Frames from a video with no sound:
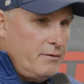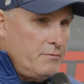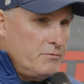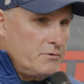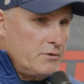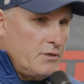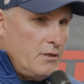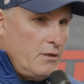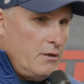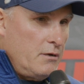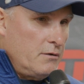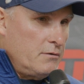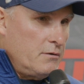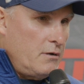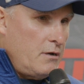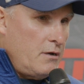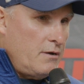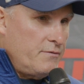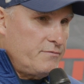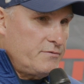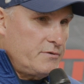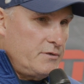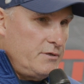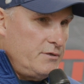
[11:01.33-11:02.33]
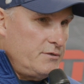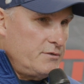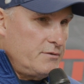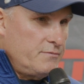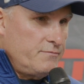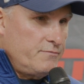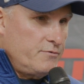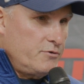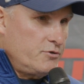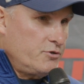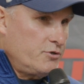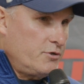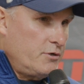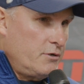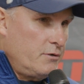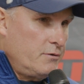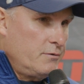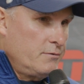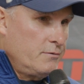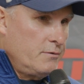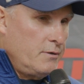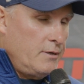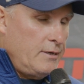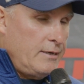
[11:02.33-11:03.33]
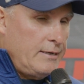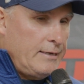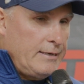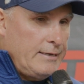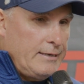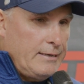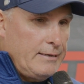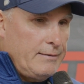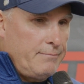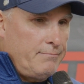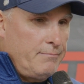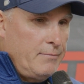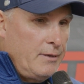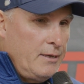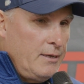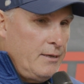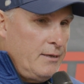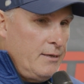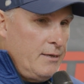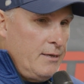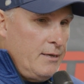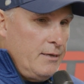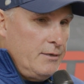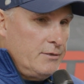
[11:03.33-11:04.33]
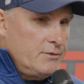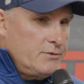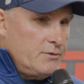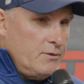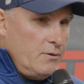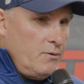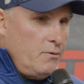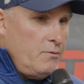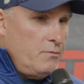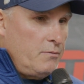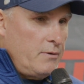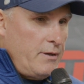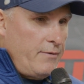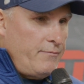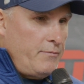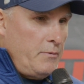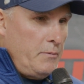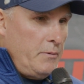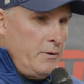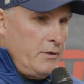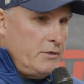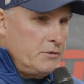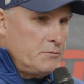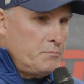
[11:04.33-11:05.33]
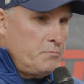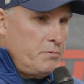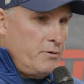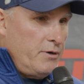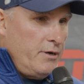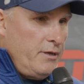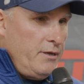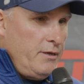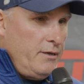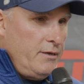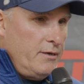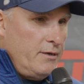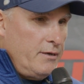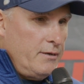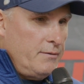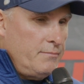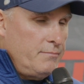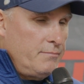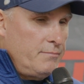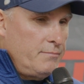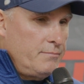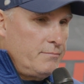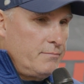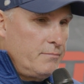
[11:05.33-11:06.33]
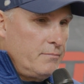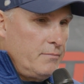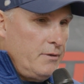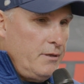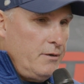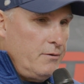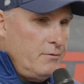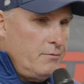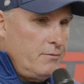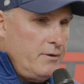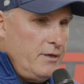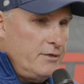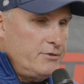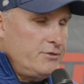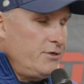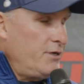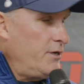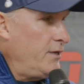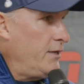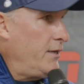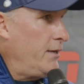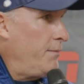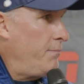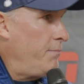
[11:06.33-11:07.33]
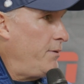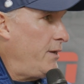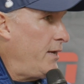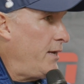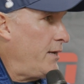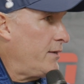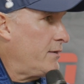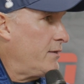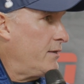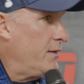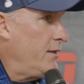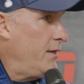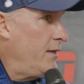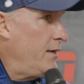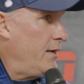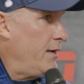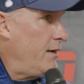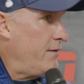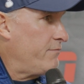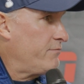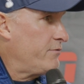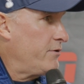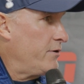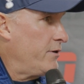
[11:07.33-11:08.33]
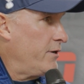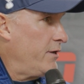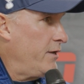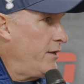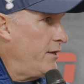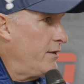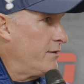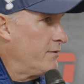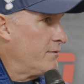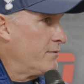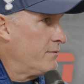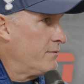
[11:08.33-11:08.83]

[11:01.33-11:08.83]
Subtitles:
it was a long off season for sure. So everybody is pretty, itchy to get back and get after it again.